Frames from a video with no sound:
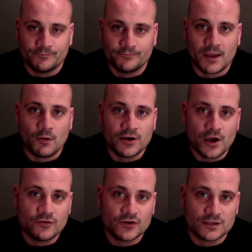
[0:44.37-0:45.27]
Now, I
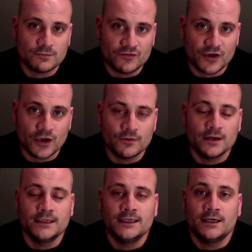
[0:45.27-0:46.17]
know that some of you,
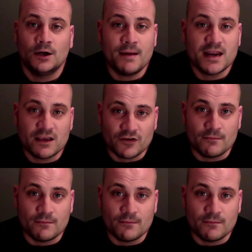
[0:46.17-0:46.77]
and many of you,